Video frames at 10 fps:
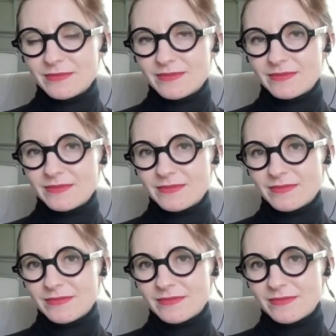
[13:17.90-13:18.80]

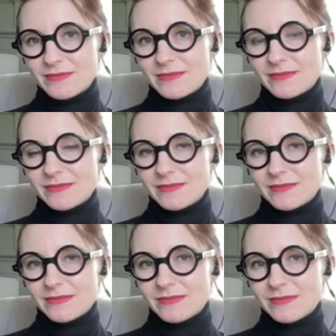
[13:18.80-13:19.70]

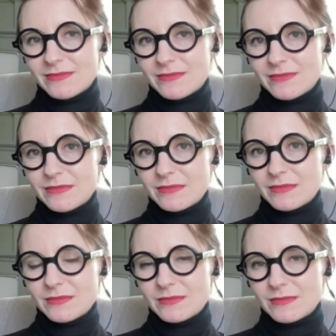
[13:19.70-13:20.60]

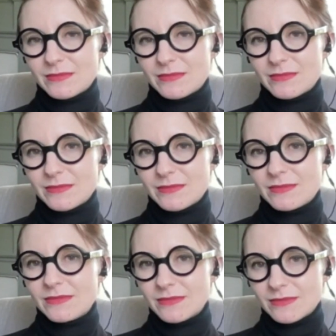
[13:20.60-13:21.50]

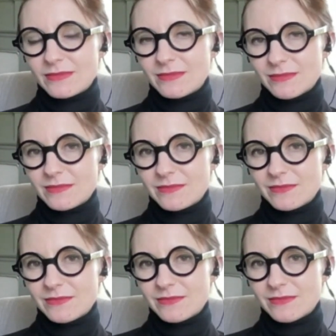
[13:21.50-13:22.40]

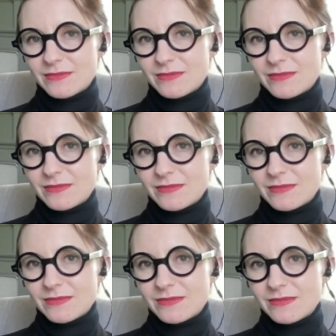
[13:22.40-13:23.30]

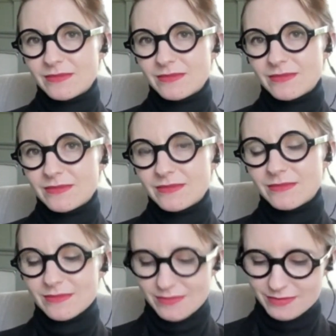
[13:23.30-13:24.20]

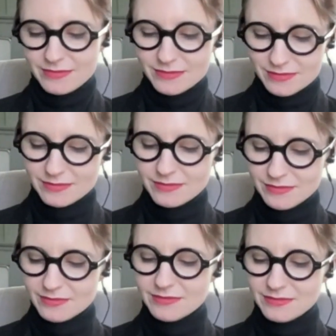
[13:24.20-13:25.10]

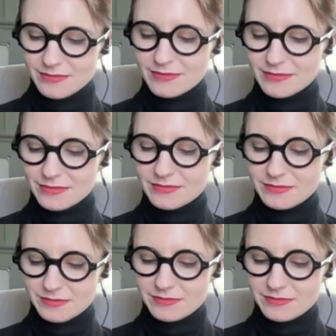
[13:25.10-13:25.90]
This person isn't speaking.